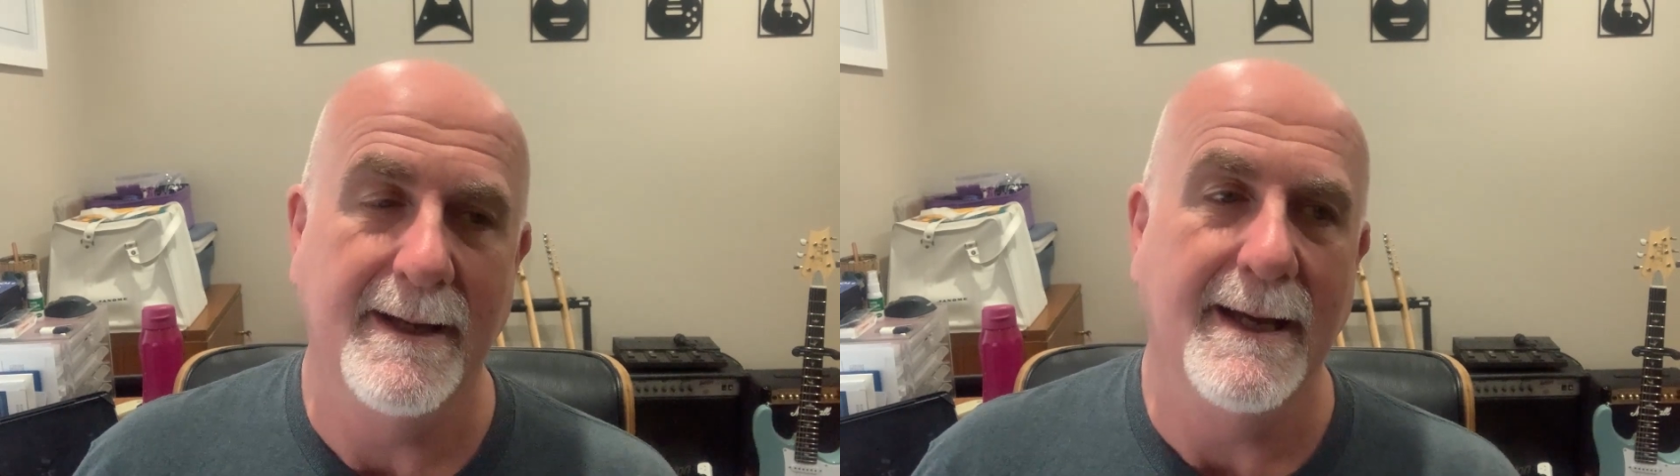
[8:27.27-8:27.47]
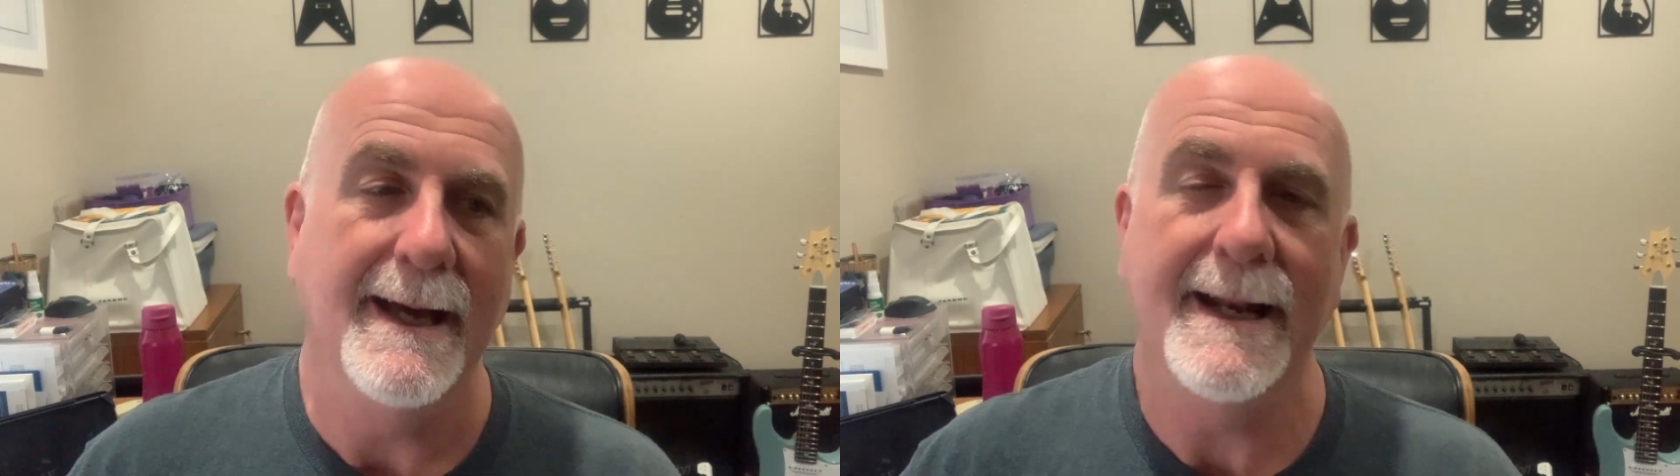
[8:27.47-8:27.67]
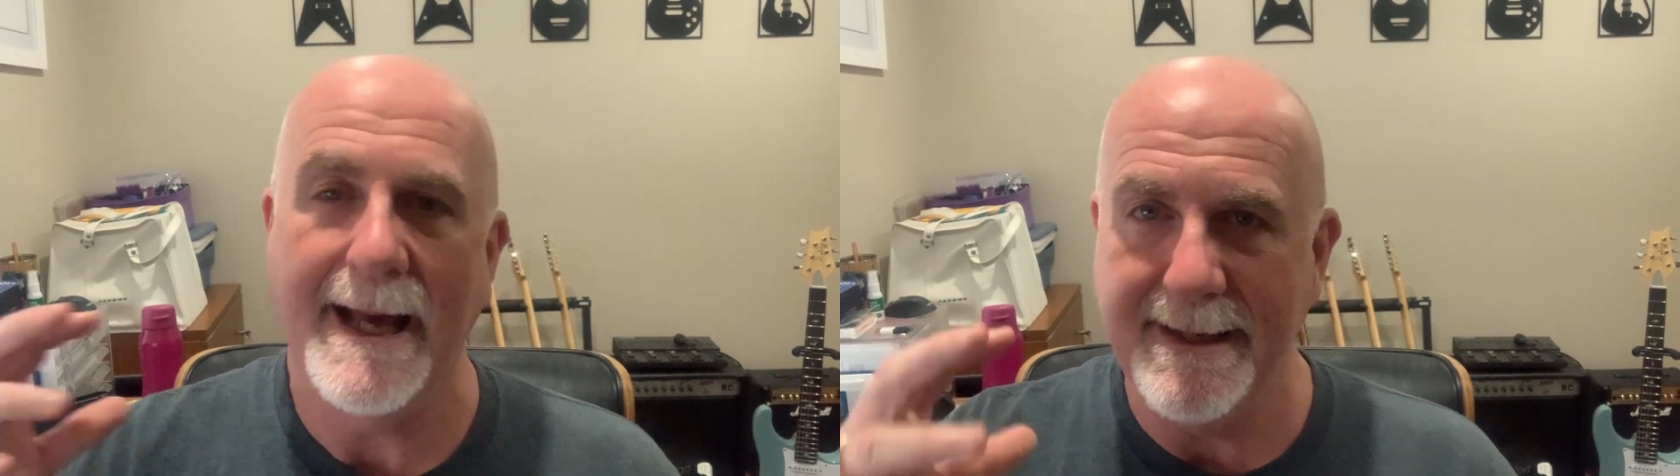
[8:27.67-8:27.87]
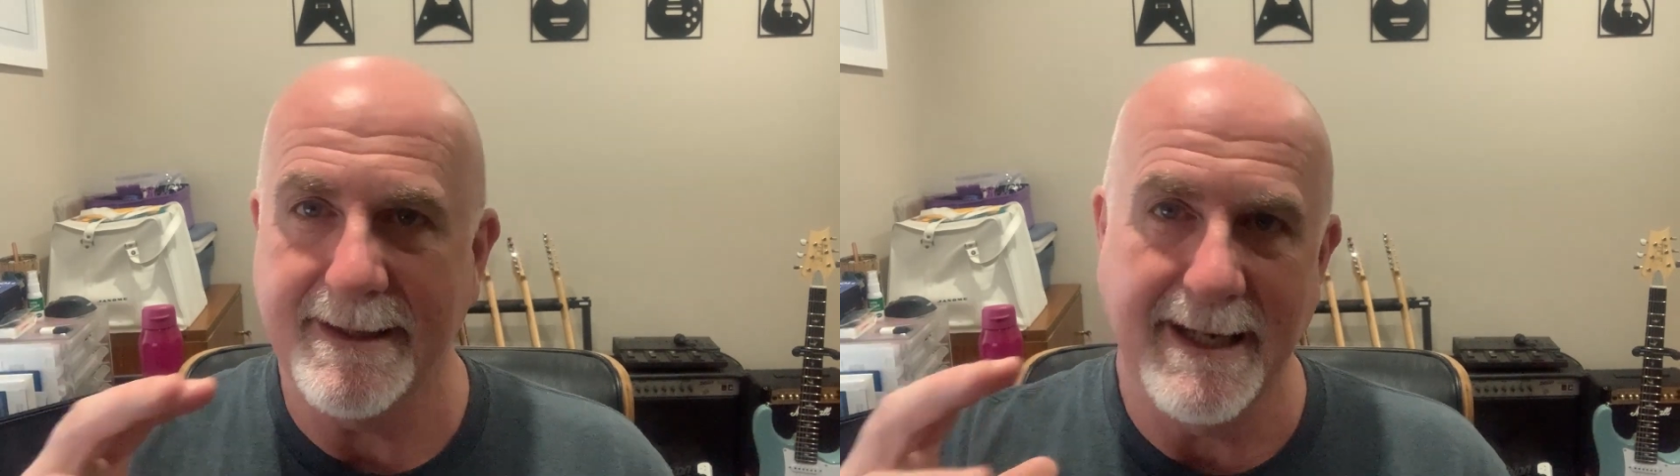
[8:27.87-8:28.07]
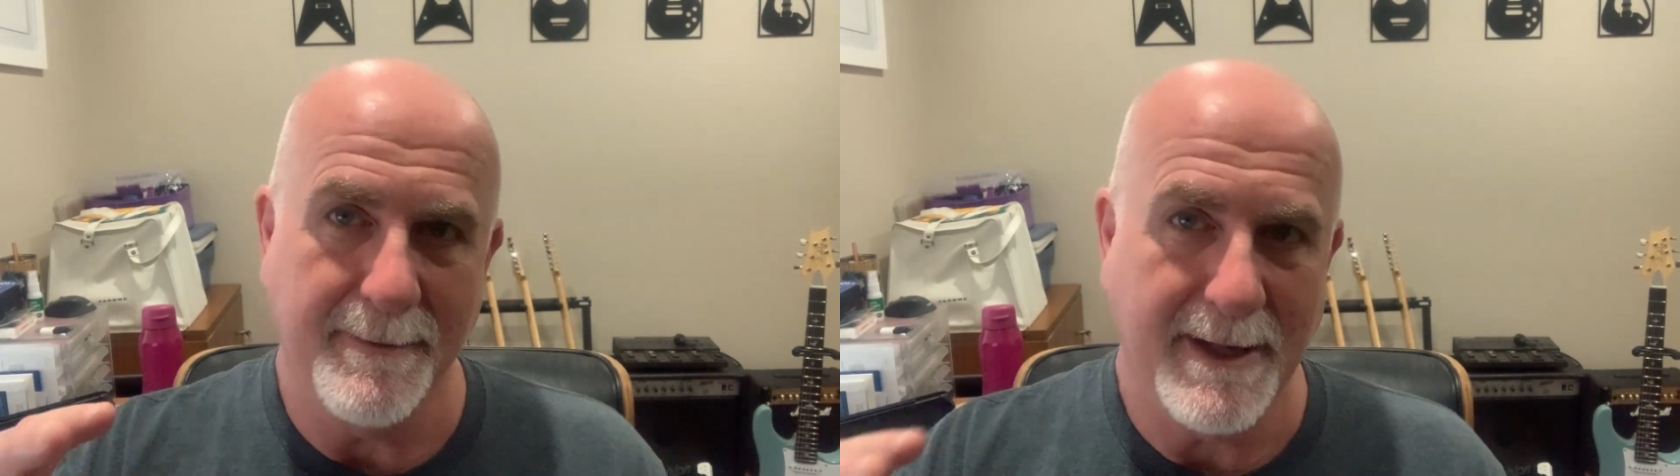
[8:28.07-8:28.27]
It had to
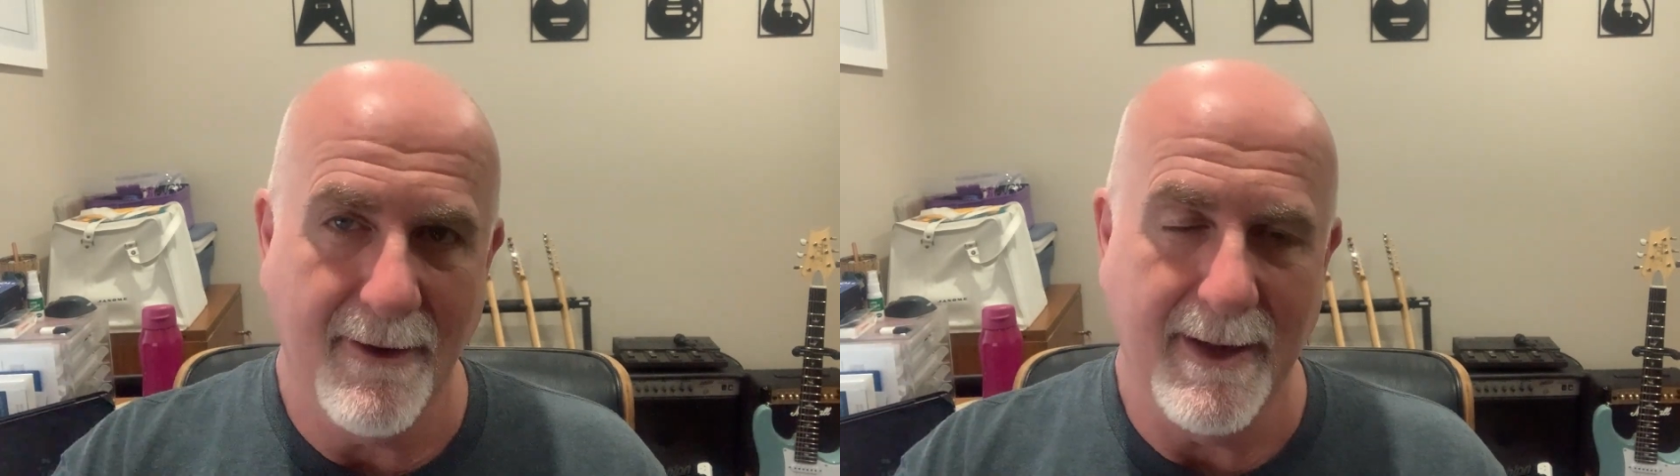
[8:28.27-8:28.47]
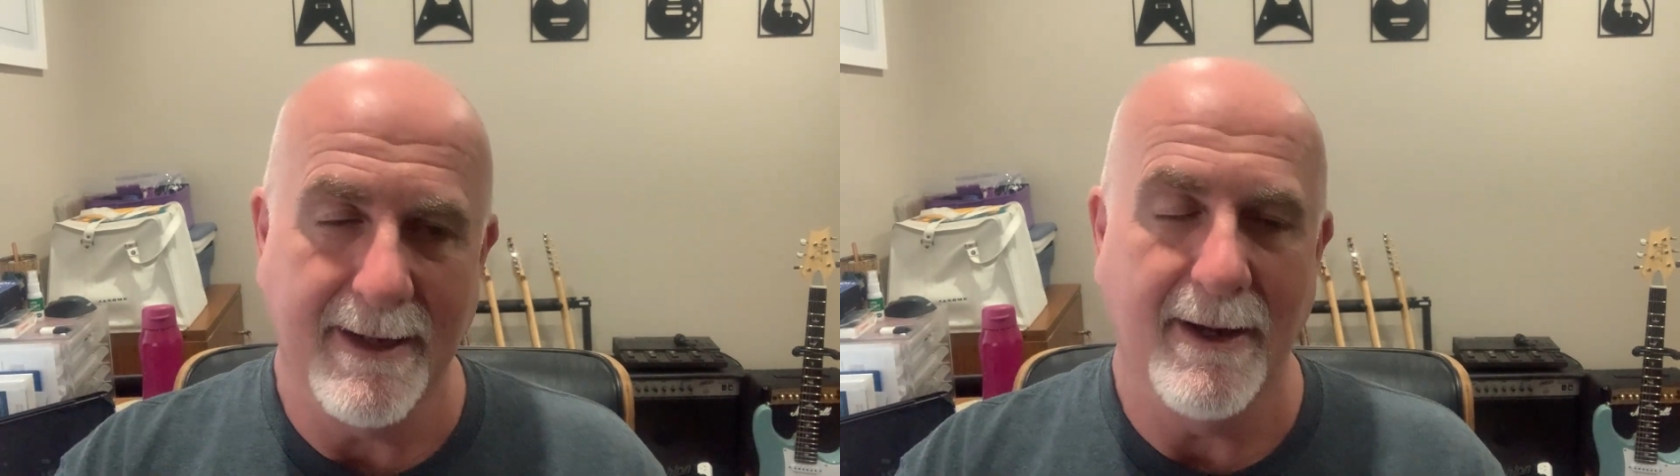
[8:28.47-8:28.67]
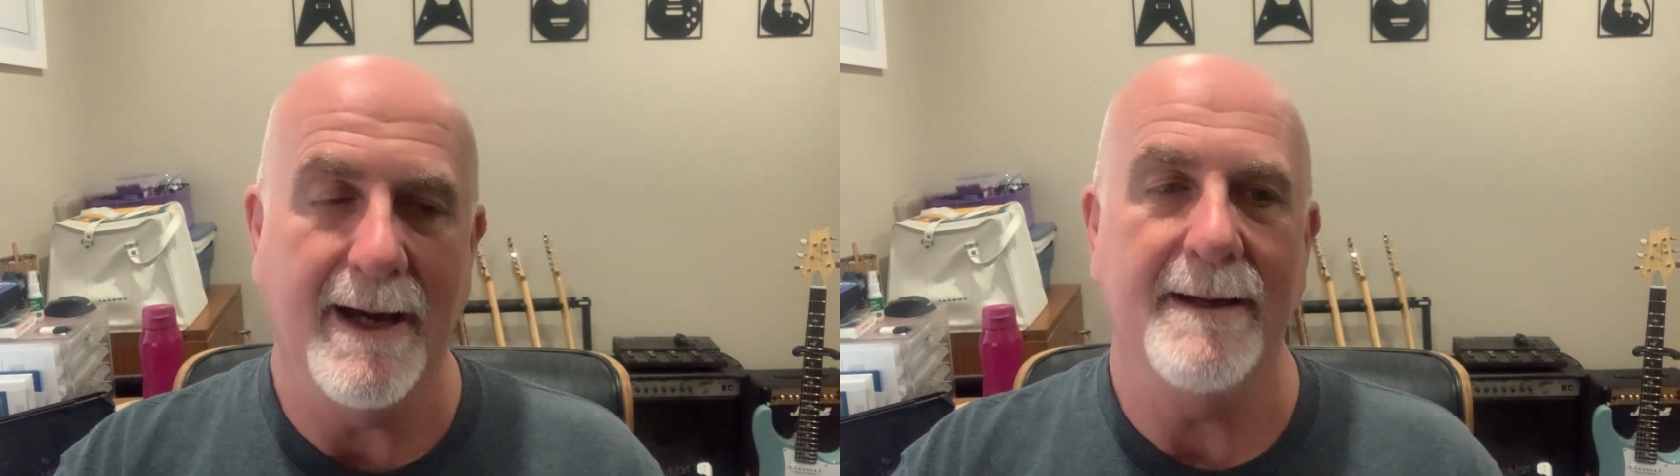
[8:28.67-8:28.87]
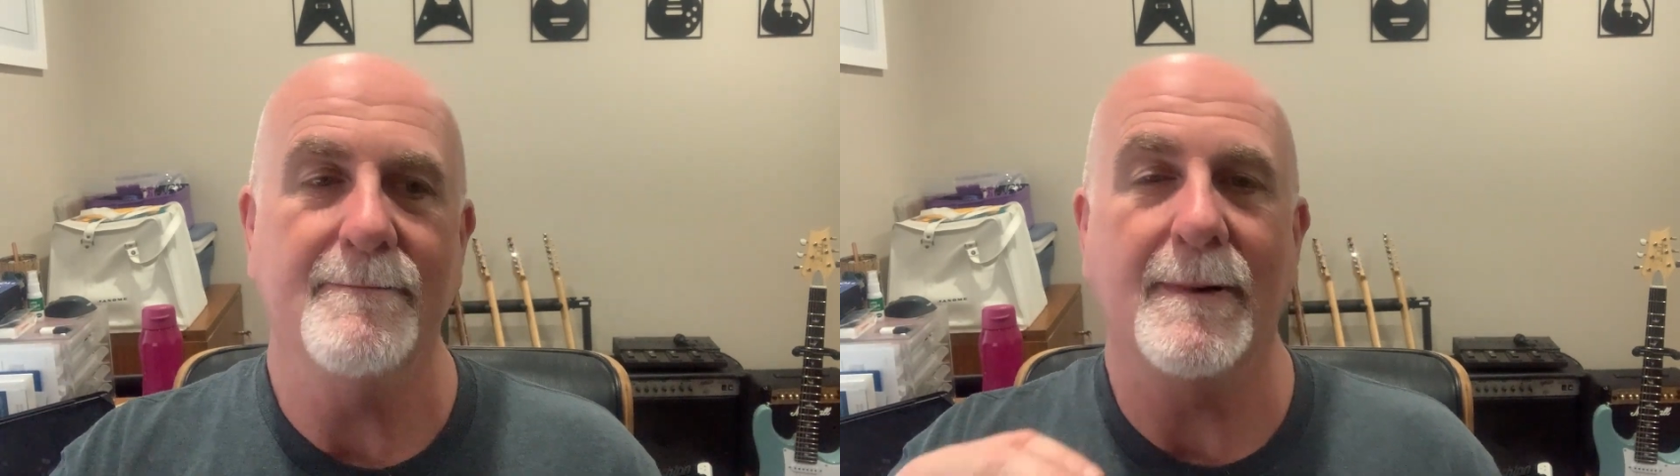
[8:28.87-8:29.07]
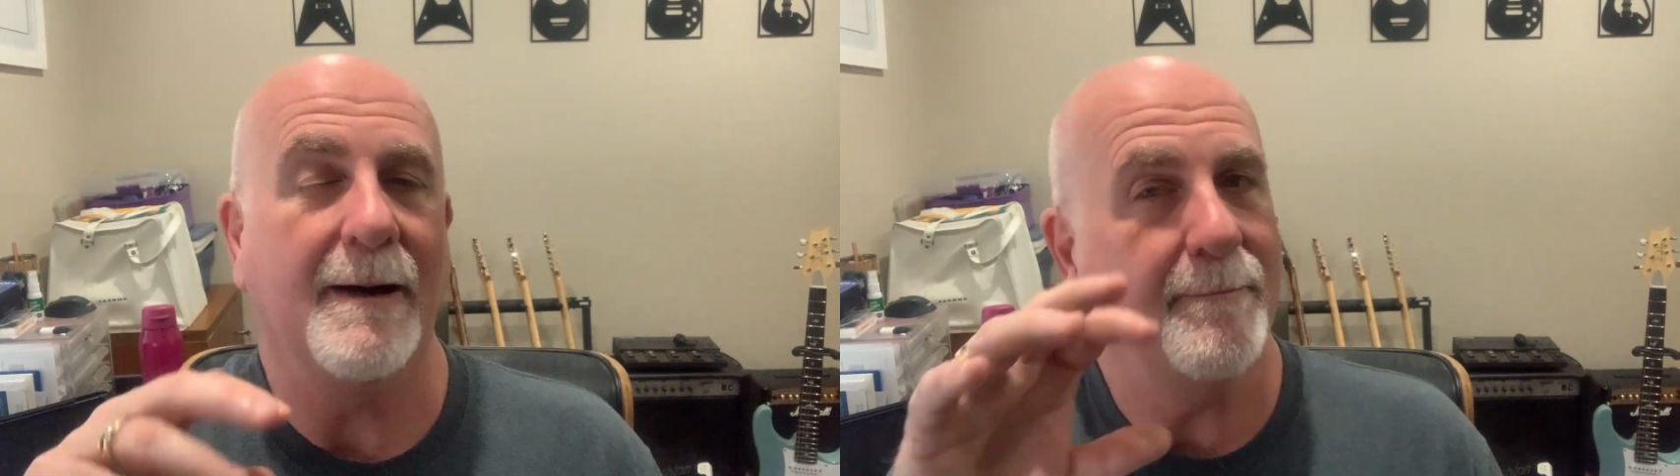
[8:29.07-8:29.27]
keep going.
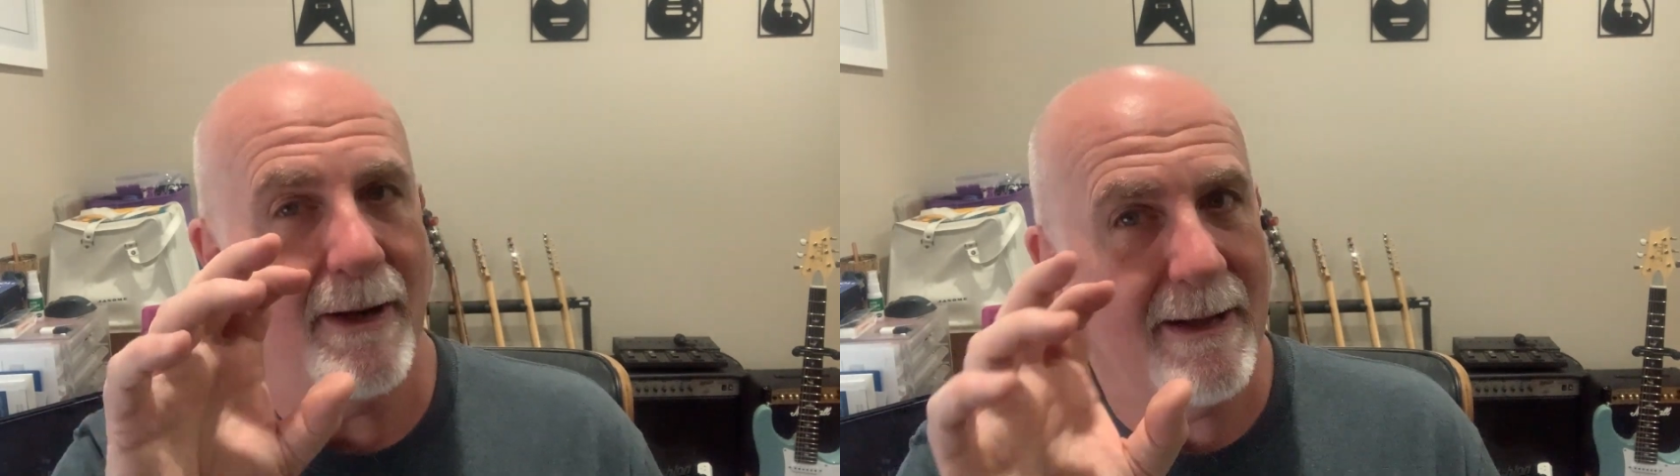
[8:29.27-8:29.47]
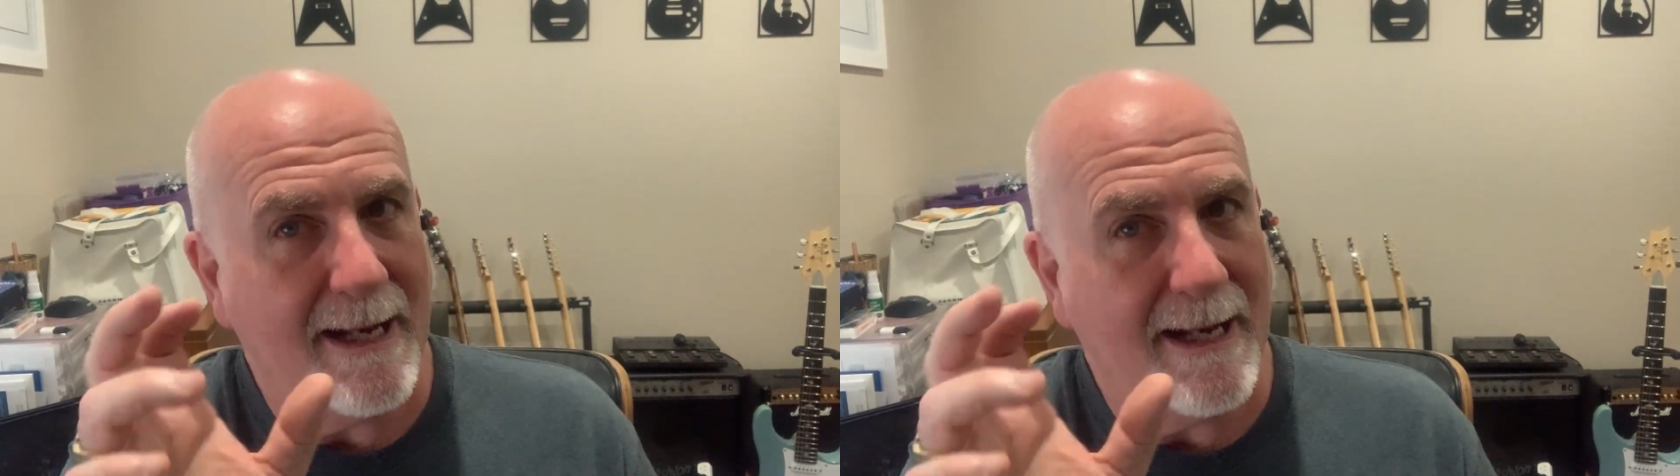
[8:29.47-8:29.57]
But I had